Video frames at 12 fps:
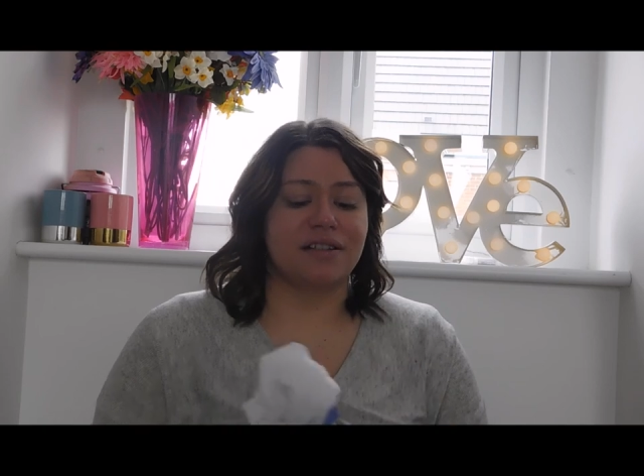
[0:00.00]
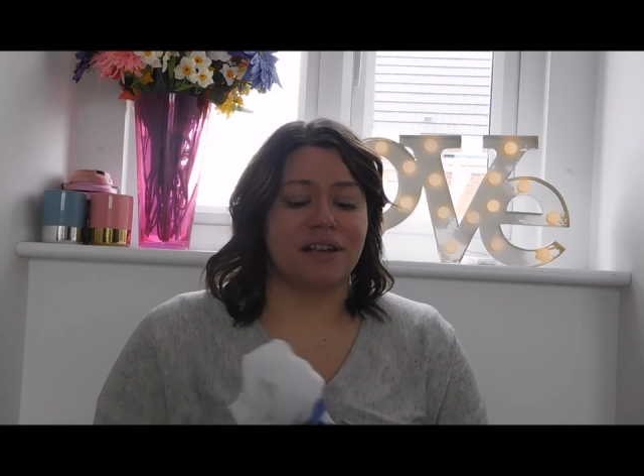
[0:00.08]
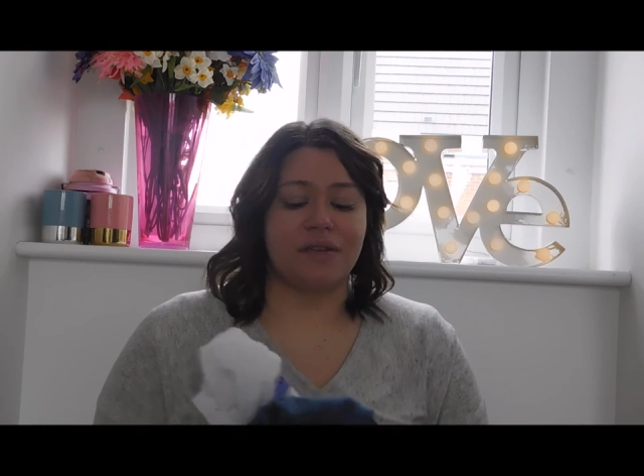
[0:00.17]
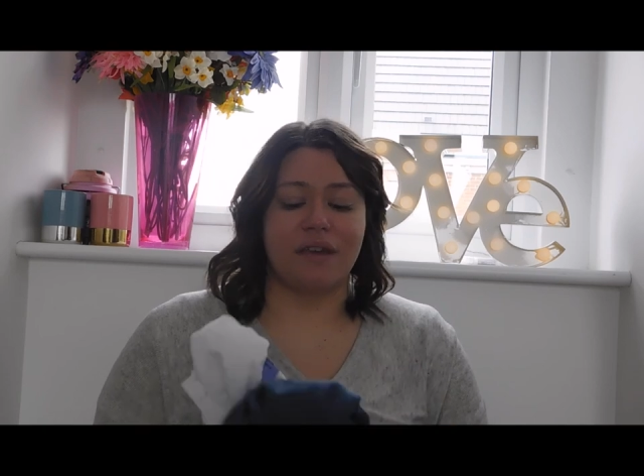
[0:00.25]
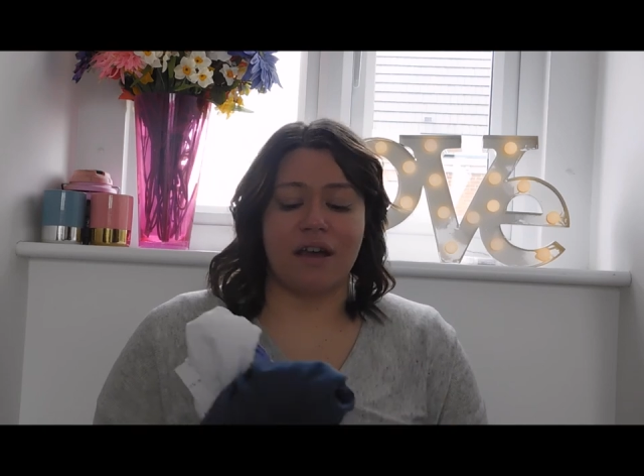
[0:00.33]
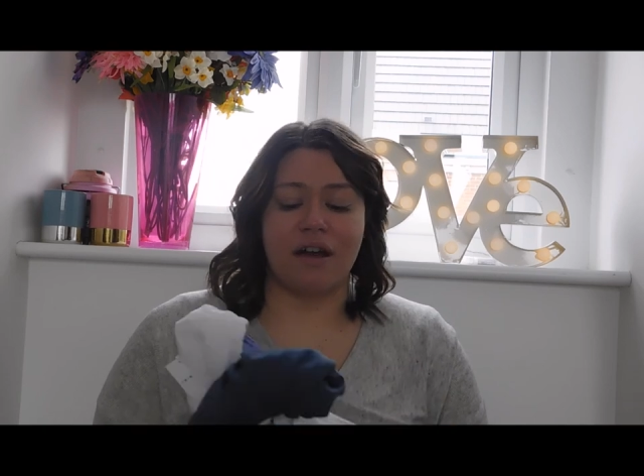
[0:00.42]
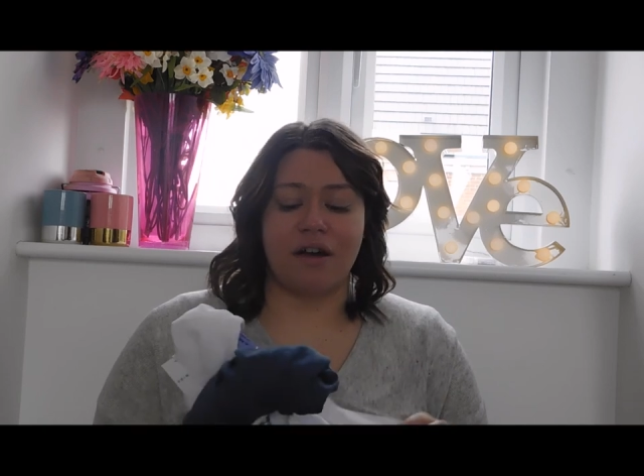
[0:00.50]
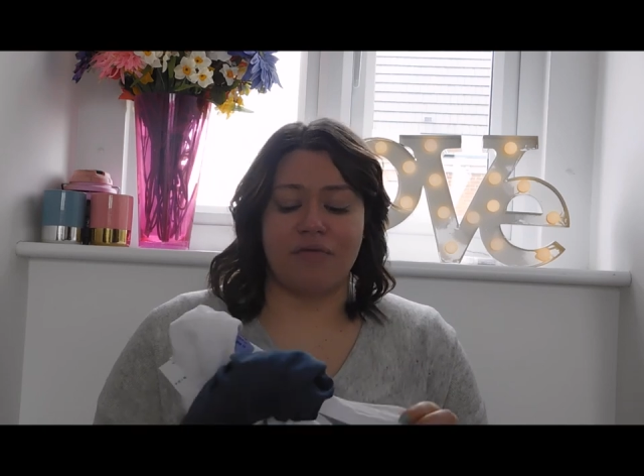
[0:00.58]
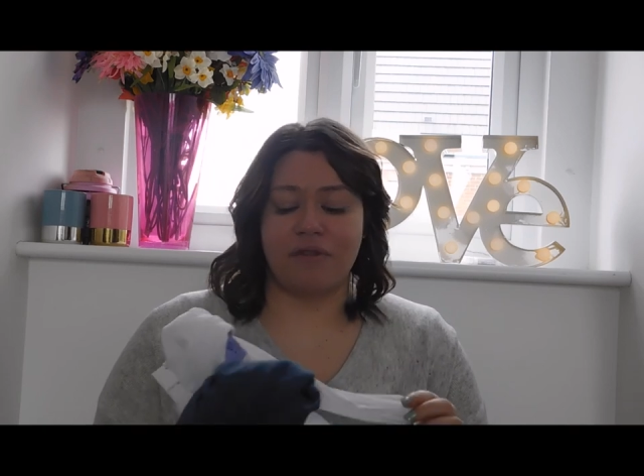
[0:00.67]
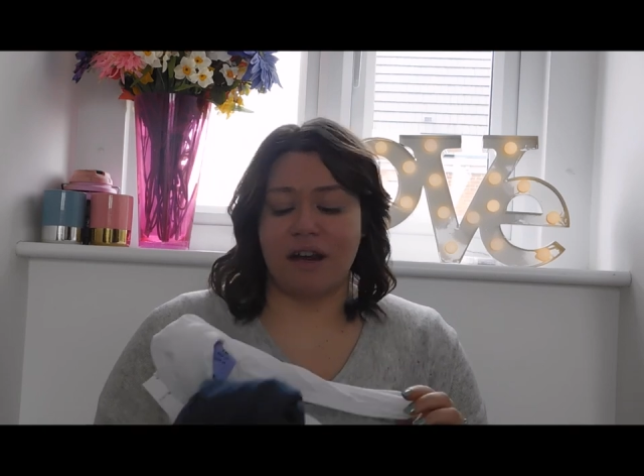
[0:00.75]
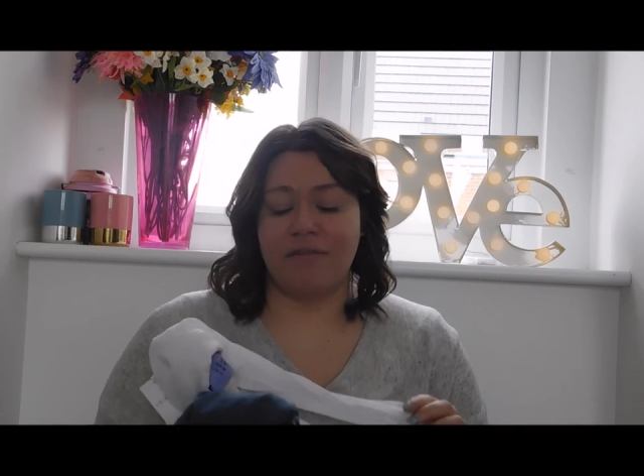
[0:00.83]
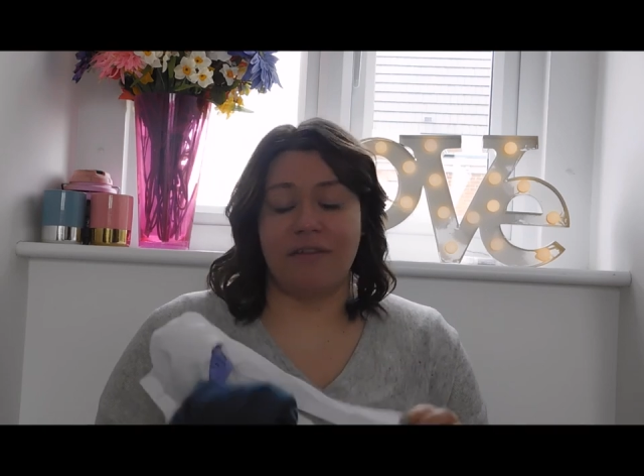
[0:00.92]
So they are
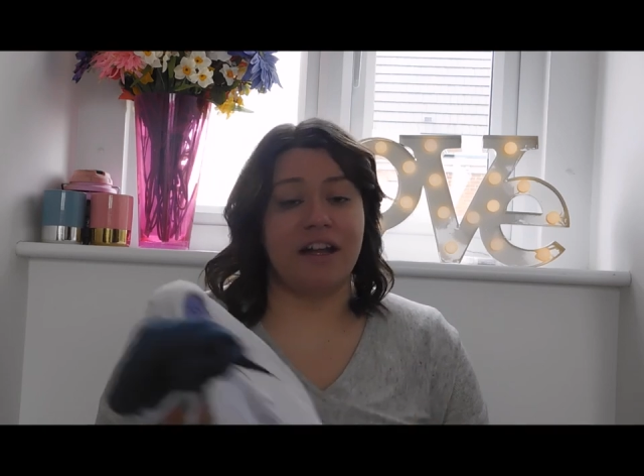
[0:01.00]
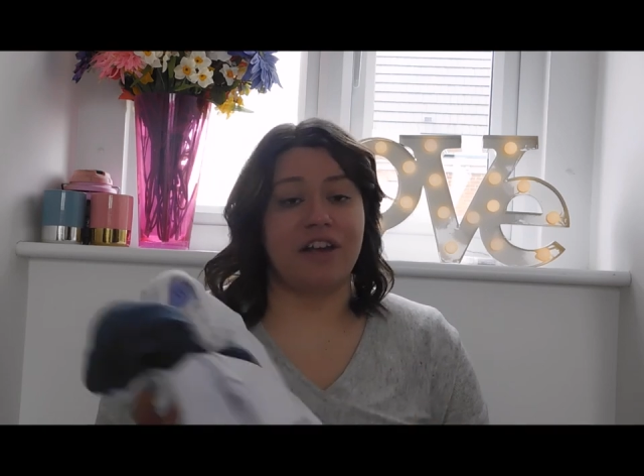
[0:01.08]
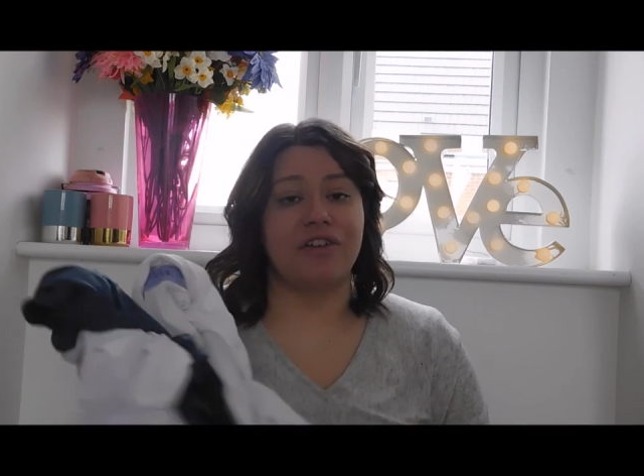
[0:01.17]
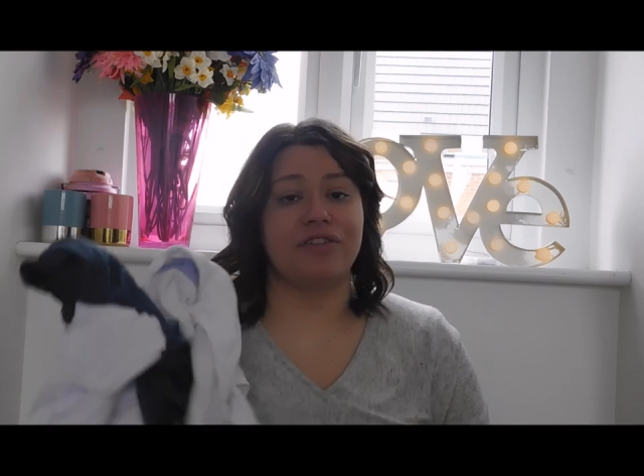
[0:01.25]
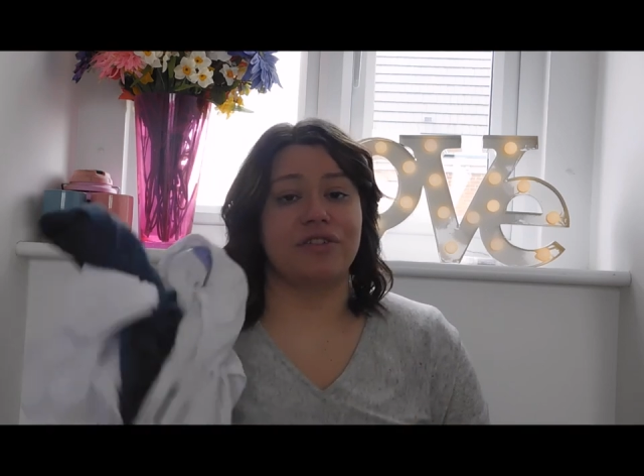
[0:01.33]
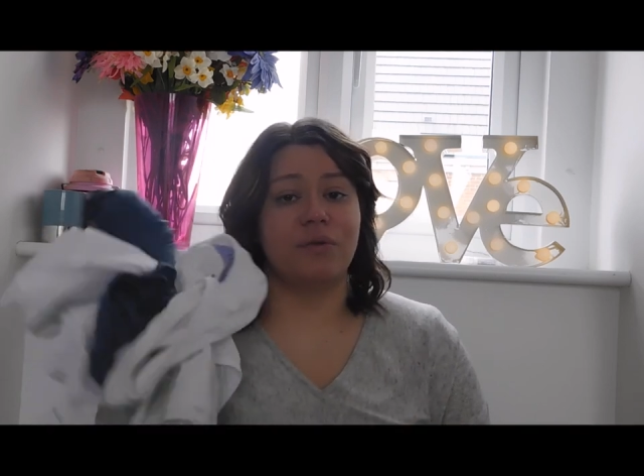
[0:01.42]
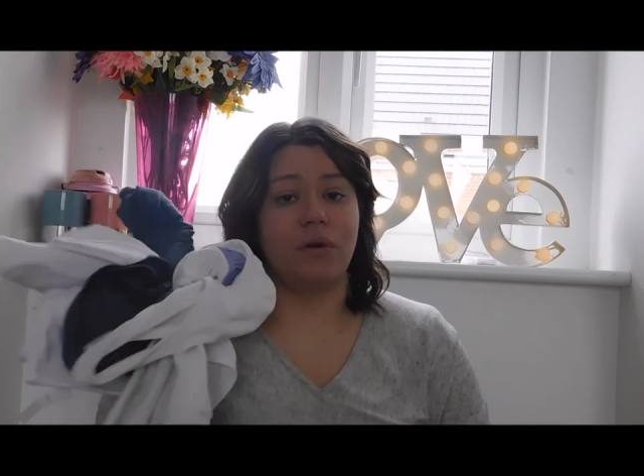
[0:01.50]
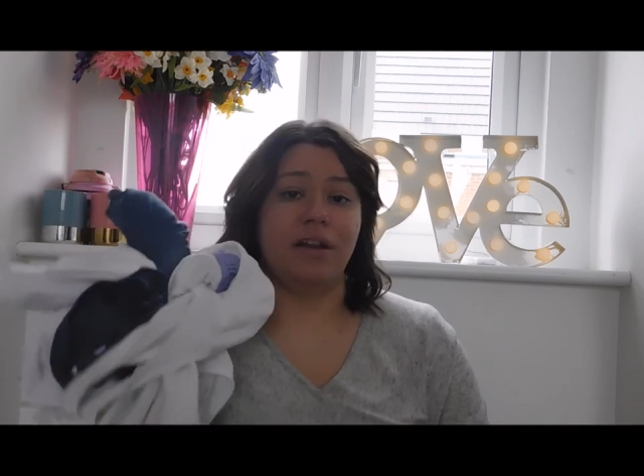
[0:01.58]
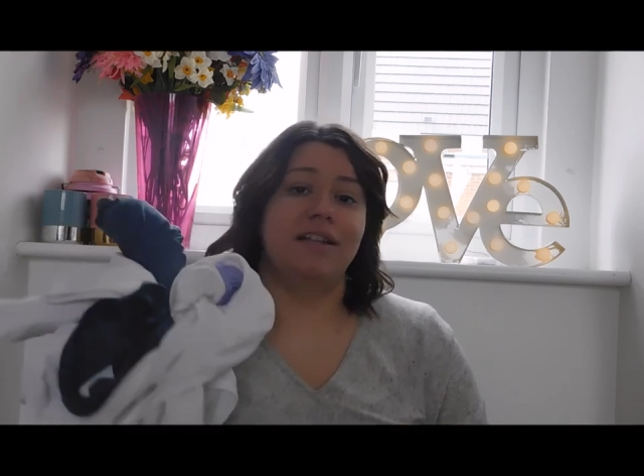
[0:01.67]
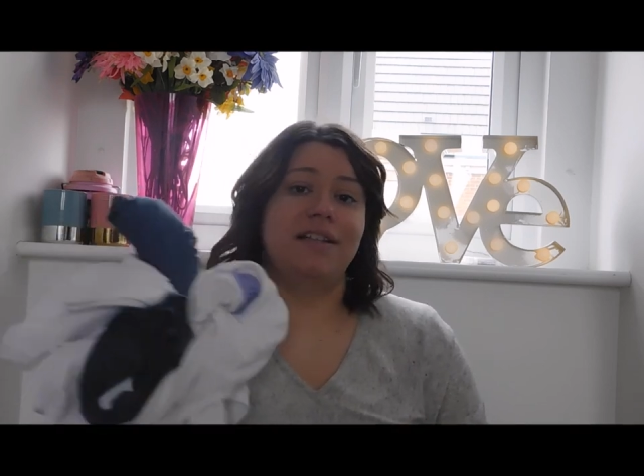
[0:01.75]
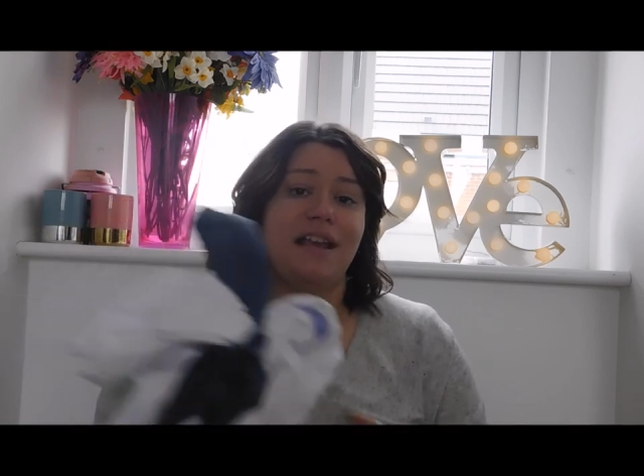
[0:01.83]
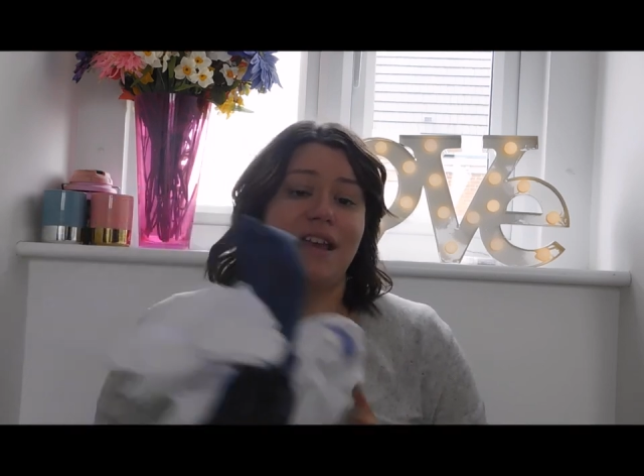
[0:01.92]
really, really good
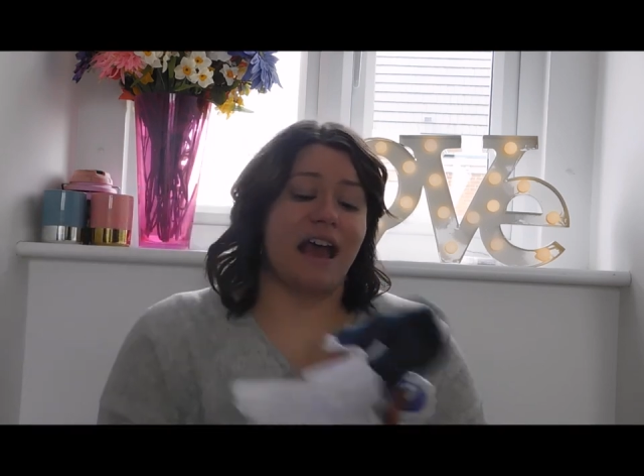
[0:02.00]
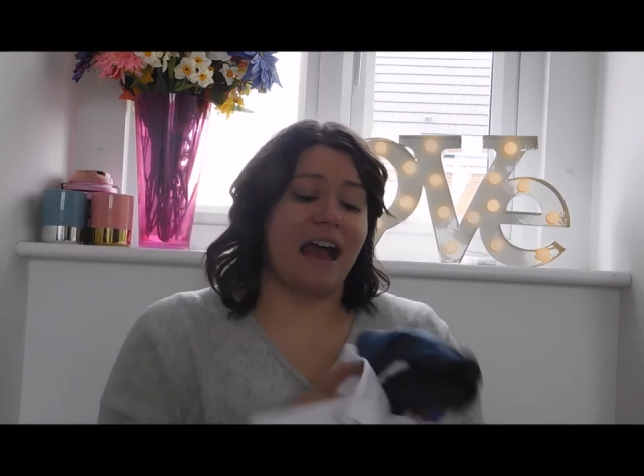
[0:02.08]
quality.